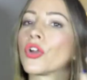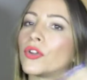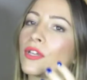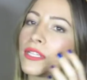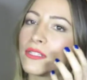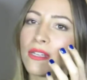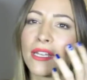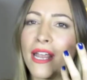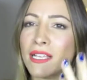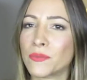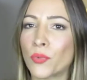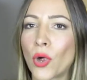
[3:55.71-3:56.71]
It, it
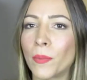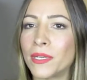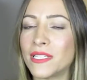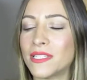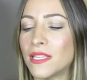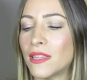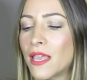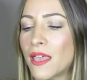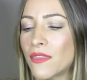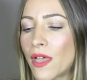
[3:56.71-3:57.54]
has properties in there